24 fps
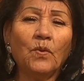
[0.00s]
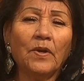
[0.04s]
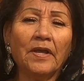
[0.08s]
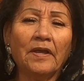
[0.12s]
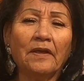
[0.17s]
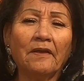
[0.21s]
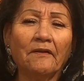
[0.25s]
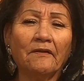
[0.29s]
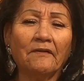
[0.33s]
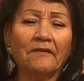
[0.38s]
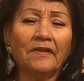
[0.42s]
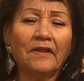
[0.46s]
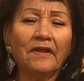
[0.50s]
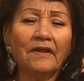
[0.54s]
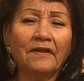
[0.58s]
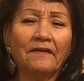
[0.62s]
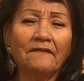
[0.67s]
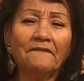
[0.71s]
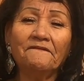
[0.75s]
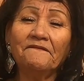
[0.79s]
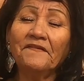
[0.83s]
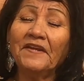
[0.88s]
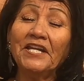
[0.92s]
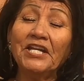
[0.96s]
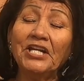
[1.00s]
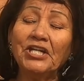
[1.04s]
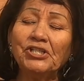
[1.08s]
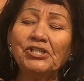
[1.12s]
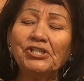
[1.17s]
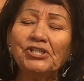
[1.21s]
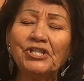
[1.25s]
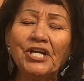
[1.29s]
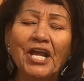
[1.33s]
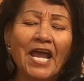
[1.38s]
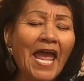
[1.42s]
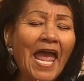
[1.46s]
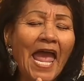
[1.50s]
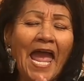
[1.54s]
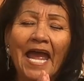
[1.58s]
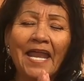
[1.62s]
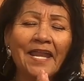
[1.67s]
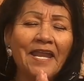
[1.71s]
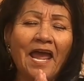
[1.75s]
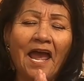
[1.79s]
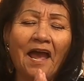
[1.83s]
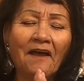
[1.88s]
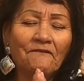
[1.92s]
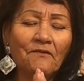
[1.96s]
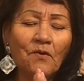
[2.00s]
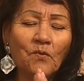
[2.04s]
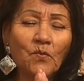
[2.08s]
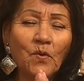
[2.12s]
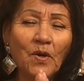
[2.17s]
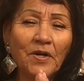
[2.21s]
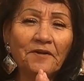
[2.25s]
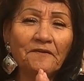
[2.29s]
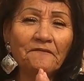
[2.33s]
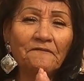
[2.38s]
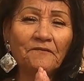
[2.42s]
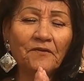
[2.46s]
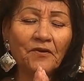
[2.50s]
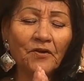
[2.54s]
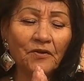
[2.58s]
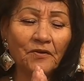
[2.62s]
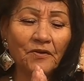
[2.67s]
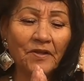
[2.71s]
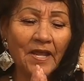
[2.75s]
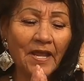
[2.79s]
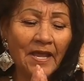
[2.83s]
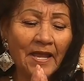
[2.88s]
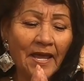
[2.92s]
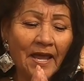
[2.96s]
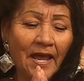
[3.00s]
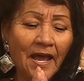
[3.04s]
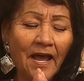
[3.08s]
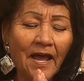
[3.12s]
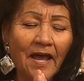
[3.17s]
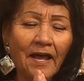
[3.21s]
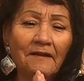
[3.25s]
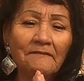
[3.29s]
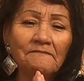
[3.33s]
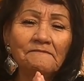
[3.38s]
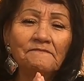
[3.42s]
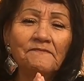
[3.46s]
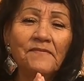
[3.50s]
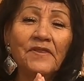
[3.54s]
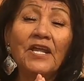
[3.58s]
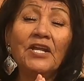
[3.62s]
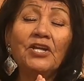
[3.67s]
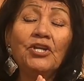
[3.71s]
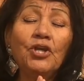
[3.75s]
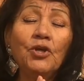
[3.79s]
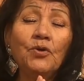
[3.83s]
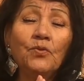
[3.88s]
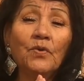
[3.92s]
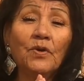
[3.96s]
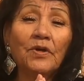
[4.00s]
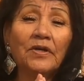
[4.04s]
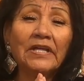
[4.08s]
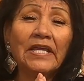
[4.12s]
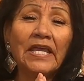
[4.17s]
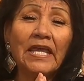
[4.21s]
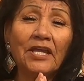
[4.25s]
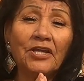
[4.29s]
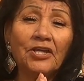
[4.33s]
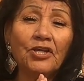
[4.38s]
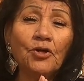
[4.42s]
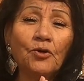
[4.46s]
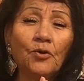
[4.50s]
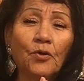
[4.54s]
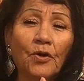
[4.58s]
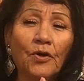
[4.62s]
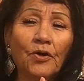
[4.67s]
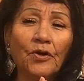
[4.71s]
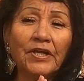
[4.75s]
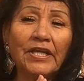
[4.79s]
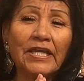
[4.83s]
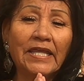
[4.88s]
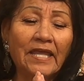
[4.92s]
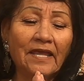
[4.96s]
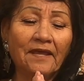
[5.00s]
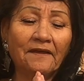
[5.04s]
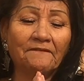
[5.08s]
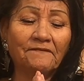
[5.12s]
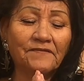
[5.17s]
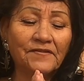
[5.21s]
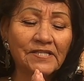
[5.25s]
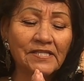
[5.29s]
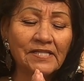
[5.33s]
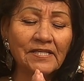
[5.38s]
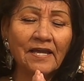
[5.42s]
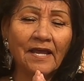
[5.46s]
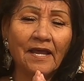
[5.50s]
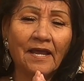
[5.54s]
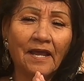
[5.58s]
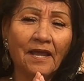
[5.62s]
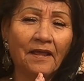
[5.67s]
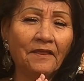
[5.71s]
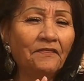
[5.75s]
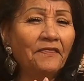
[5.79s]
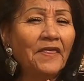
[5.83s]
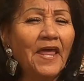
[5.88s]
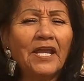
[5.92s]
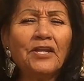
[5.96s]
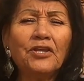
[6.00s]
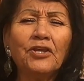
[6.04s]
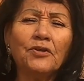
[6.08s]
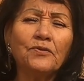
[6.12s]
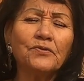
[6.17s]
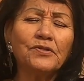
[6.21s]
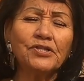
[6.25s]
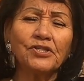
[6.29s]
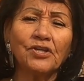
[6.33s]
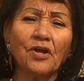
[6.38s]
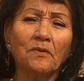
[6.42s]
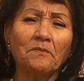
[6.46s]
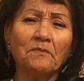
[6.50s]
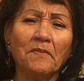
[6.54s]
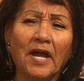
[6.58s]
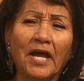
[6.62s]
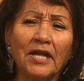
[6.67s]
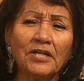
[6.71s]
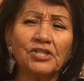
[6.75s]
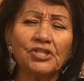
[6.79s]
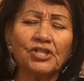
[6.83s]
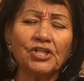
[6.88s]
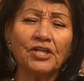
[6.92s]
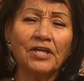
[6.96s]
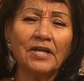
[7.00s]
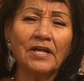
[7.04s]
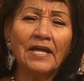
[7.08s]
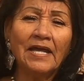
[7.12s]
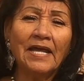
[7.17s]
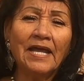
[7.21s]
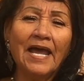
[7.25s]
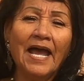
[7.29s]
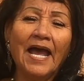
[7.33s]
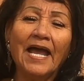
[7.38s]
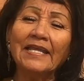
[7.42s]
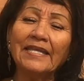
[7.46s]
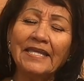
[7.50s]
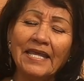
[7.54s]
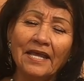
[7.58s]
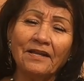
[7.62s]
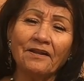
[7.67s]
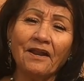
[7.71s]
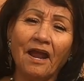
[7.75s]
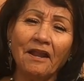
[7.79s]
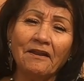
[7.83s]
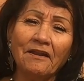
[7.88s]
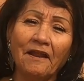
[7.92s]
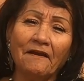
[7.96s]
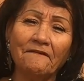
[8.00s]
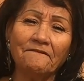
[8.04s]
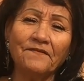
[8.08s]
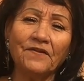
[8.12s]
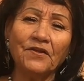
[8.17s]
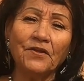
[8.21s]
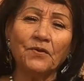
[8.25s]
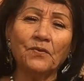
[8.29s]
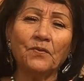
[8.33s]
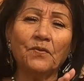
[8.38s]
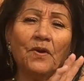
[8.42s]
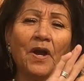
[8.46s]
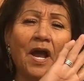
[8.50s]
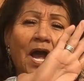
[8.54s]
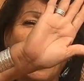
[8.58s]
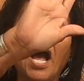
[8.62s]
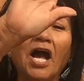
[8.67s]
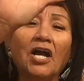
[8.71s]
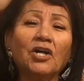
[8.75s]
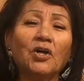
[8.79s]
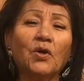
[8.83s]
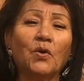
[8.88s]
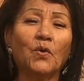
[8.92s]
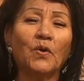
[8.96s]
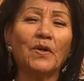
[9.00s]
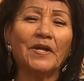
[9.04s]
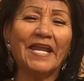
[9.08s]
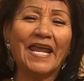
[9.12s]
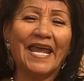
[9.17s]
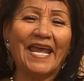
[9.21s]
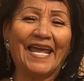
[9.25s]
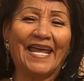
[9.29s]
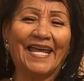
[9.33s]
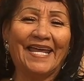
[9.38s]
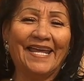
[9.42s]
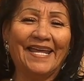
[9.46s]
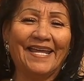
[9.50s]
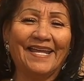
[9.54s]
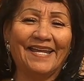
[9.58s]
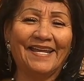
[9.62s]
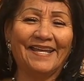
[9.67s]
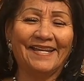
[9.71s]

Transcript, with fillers: will finish and have a wonderful, uh, then you will get your gifts. Thank you so much. Again, I love you. Hagone.